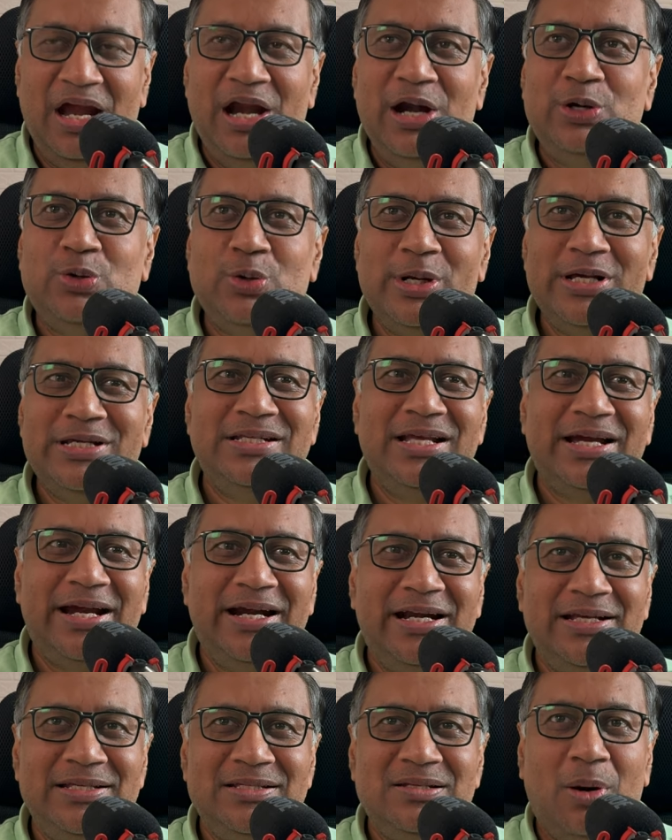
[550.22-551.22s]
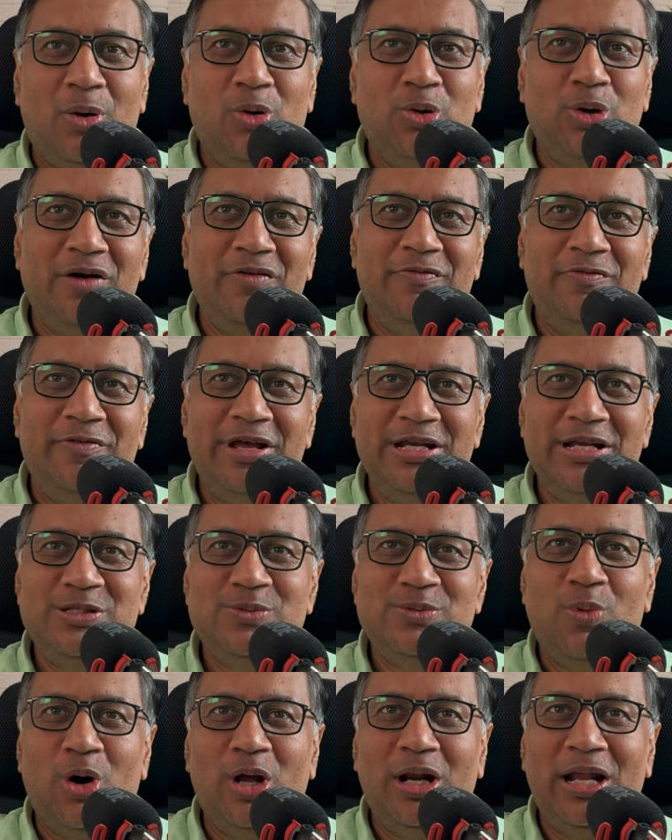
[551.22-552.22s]
Today's nugget is about a very
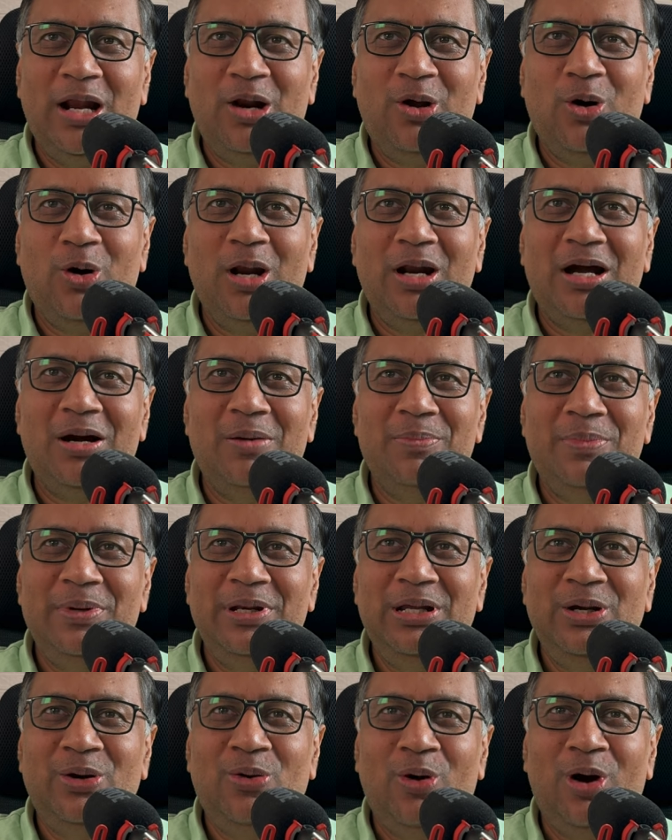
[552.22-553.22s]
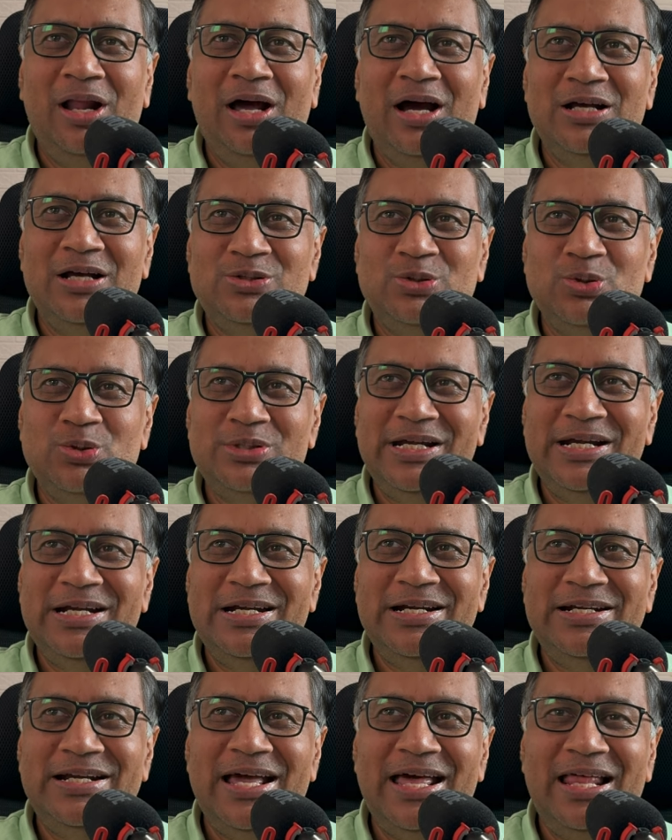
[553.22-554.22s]
small alcohol company called
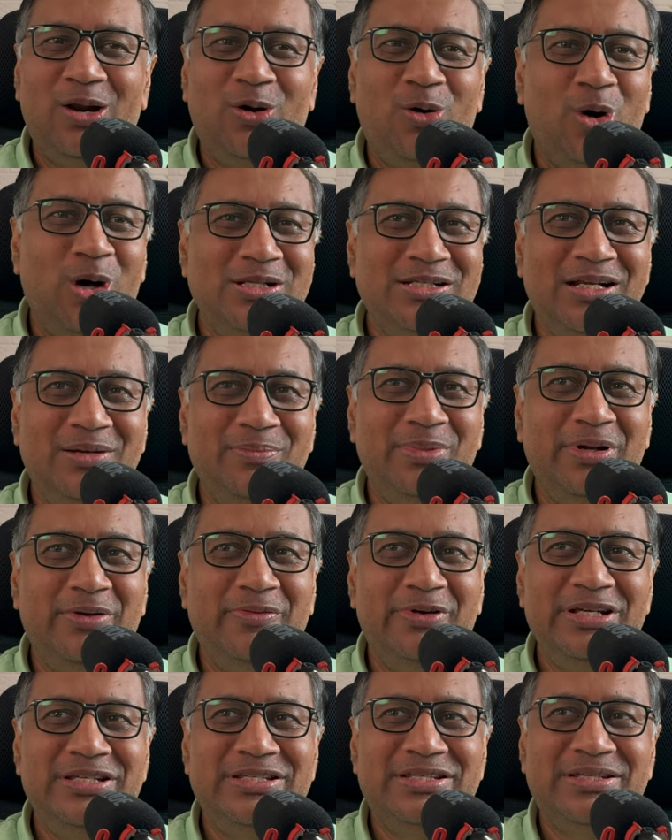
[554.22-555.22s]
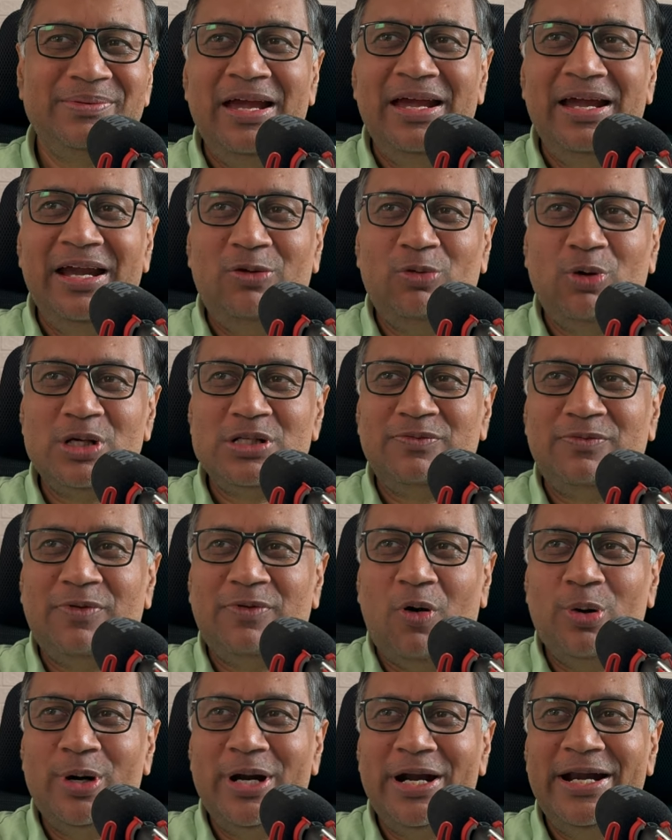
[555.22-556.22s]
Associated Alcohols and Breweries. It was
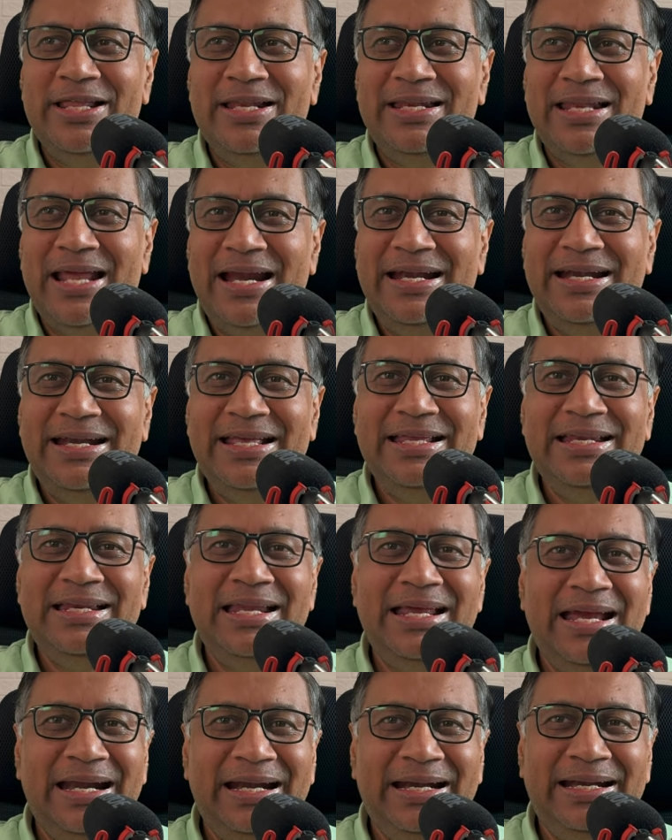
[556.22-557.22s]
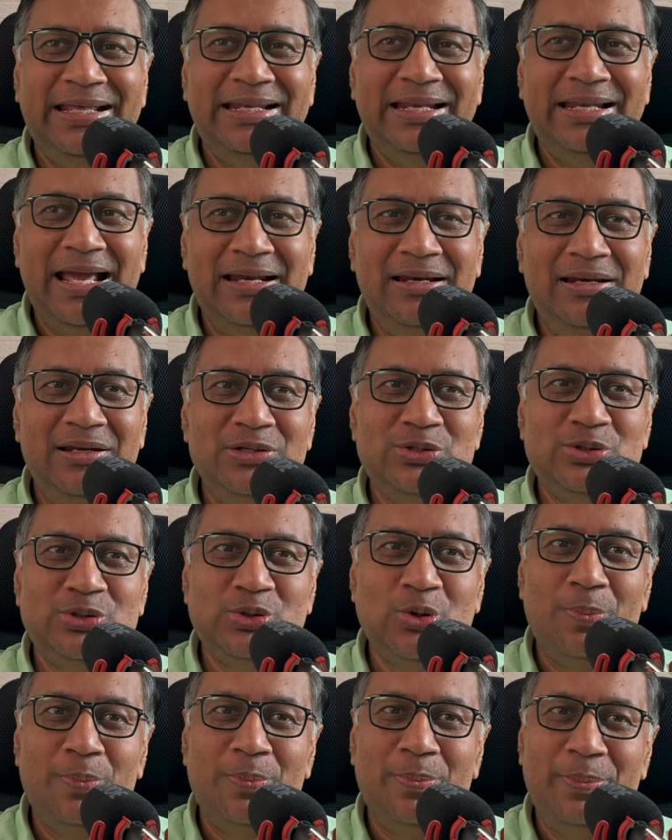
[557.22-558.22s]
founded in 1989,
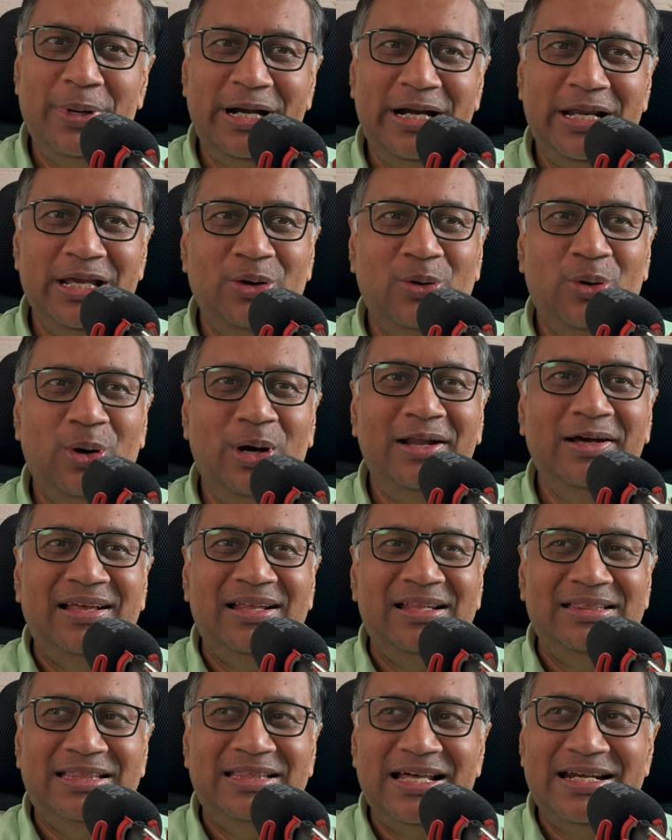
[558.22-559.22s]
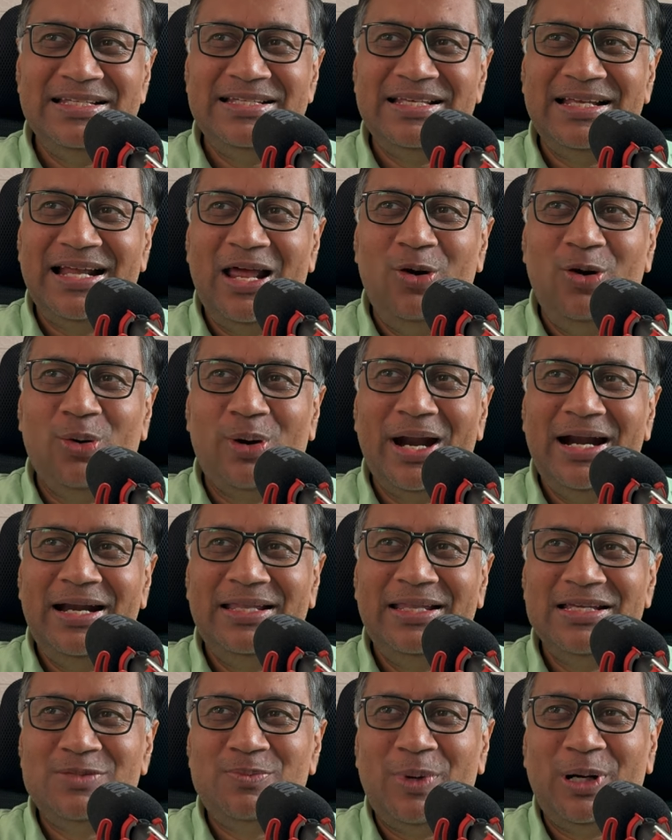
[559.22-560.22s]
so pretty old. The reason I look at
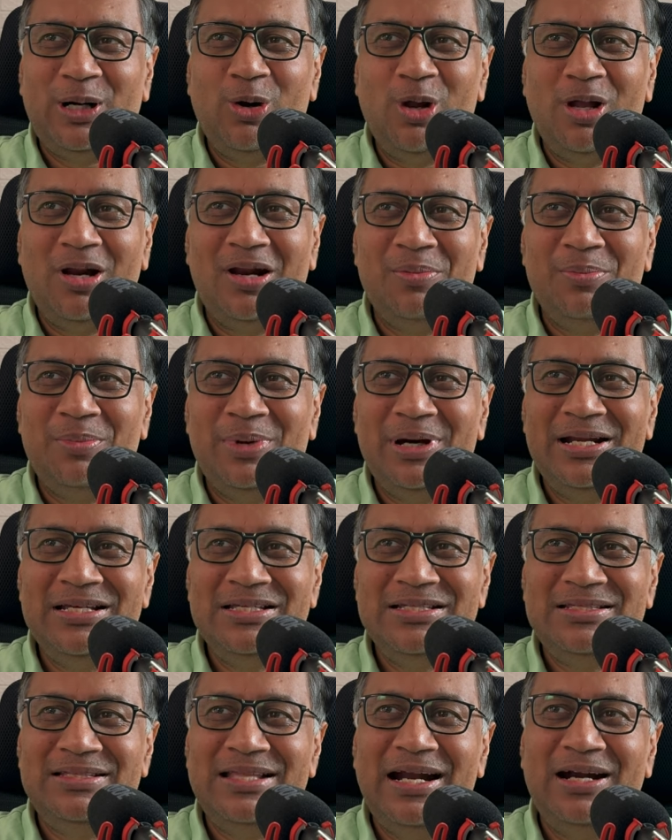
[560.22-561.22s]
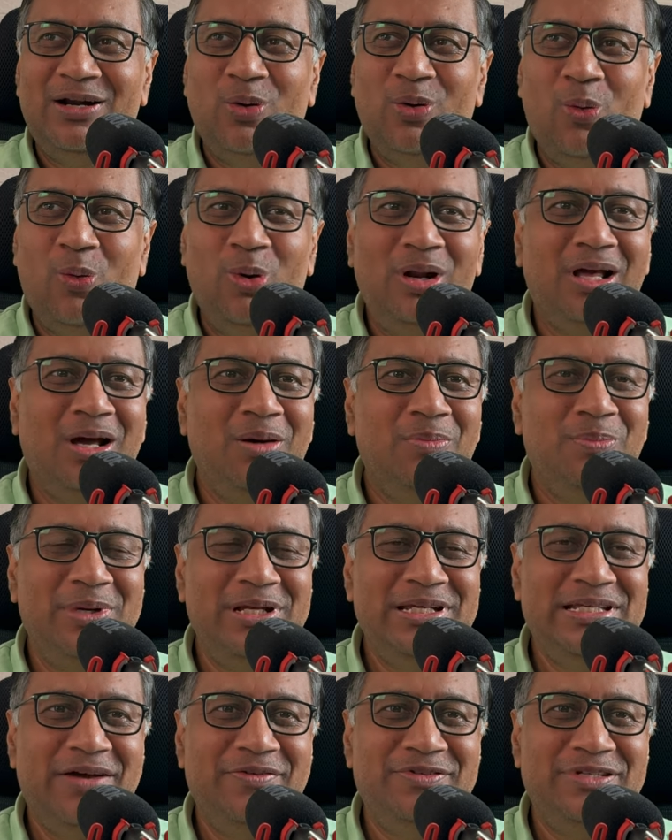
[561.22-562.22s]
this particular number is that old
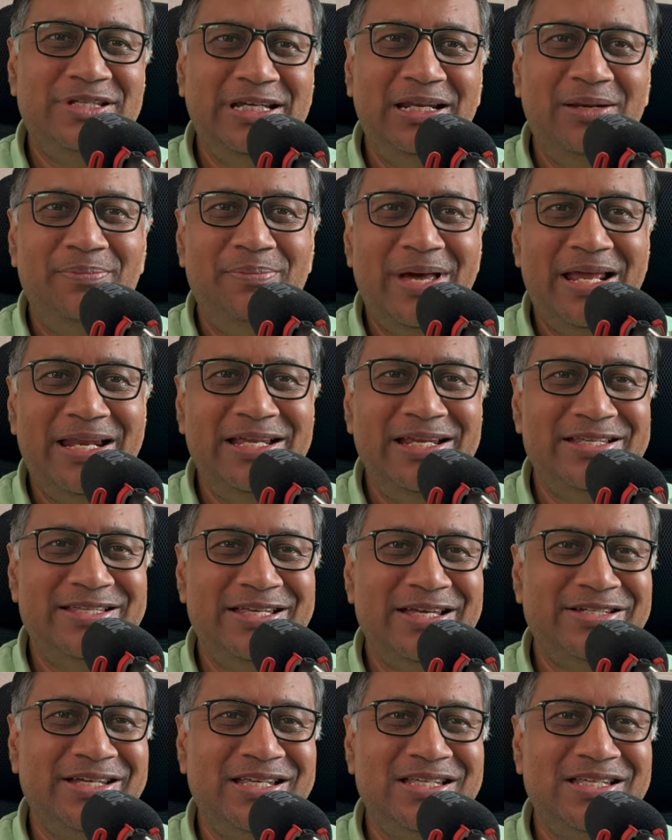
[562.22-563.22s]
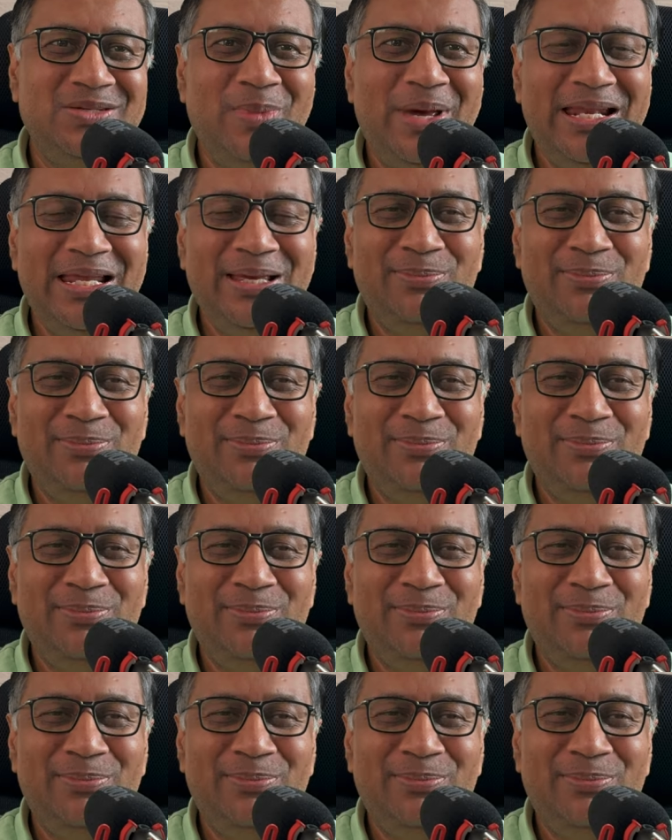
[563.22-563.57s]
companies have seen many recessions, many